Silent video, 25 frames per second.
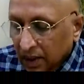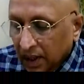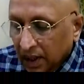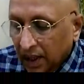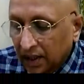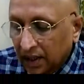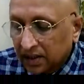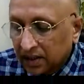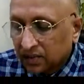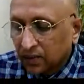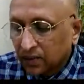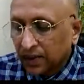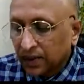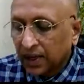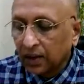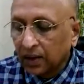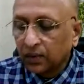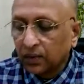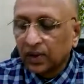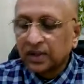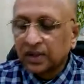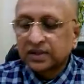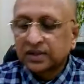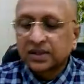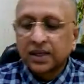He
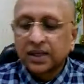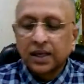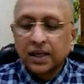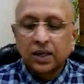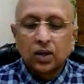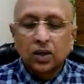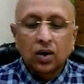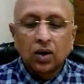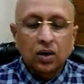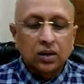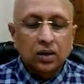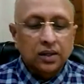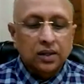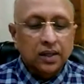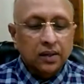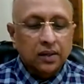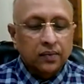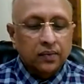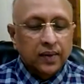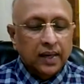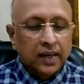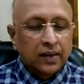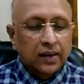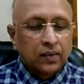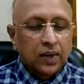will say, doctor,
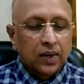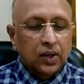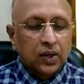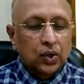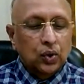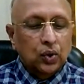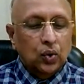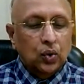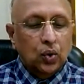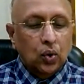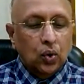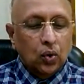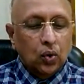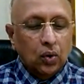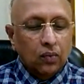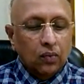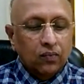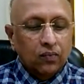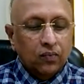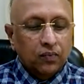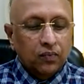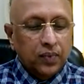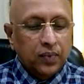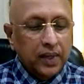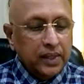whenever you go,
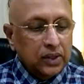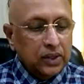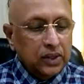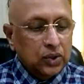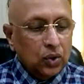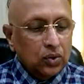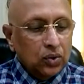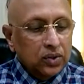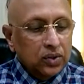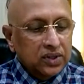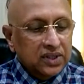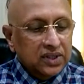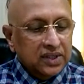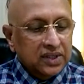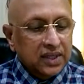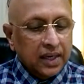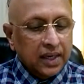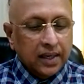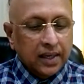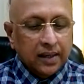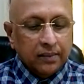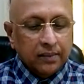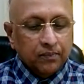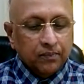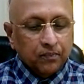please don't
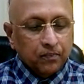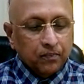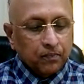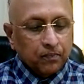say,